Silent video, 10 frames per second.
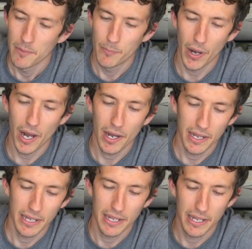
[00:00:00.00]
But
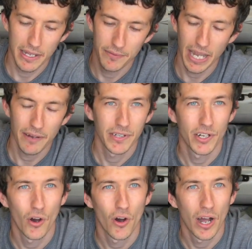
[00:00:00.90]
if you haven't
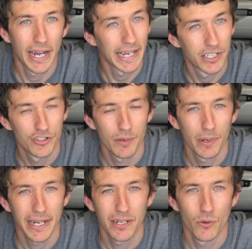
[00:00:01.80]
got an anchor trip
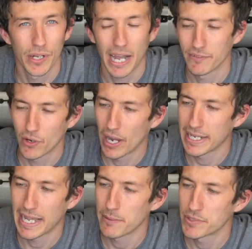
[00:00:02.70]
link, or you haven't got any
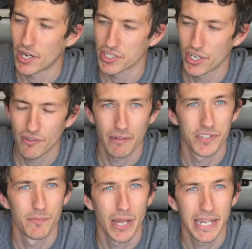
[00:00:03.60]
cable ties done around
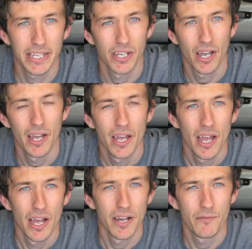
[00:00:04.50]
to make you
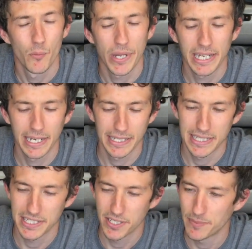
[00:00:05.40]
another weak link
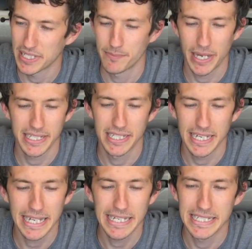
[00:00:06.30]
system, this makes an
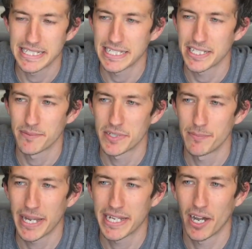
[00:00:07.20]
easy system to
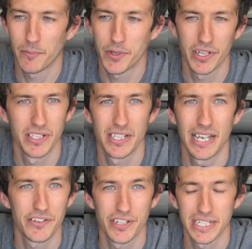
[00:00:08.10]
make up. You can
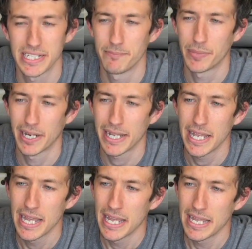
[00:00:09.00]
literally simply,
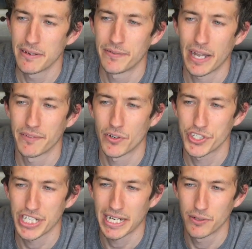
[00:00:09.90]
even if you haven't got
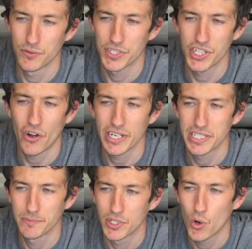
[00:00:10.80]
shackles, tie
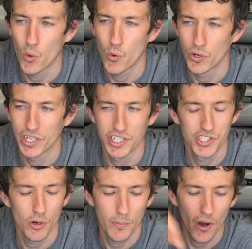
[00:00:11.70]
some cord at the
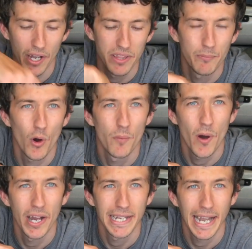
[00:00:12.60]
top eye and the bottom
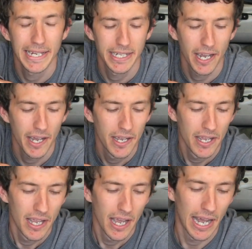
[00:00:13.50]
eye of the anchor,
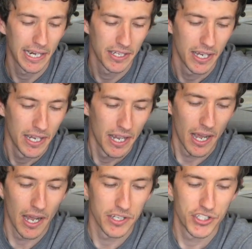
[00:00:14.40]
and
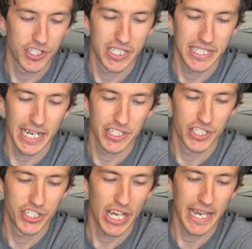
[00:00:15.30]
just attach the
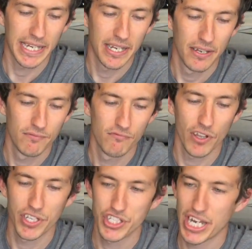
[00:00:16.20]
chain,
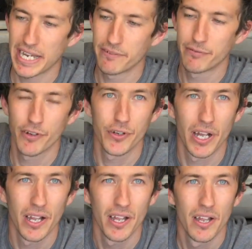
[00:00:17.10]
run the chain through
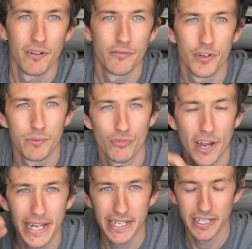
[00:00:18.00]
the
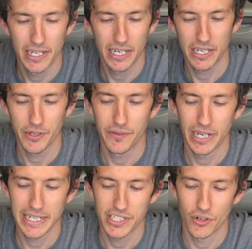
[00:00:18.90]
braid, and you've at
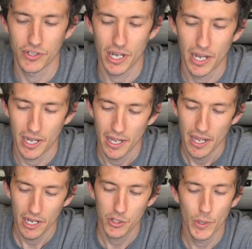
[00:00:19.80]
least got a
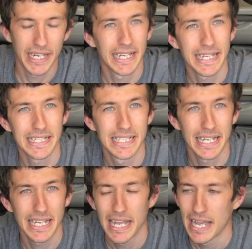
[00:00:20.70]
quick and
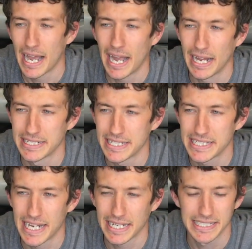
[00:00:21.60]
easy
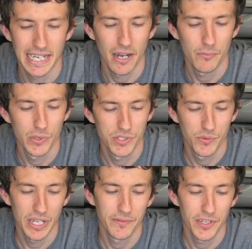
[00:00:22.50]
anti-snag setup, which will
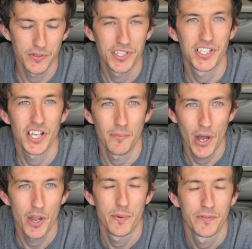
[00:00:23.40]
give you some
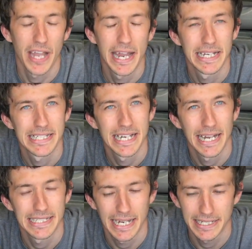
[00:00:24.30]
hope of getting a
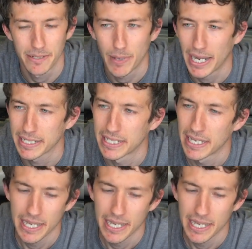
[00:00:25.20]
snagged anchor back.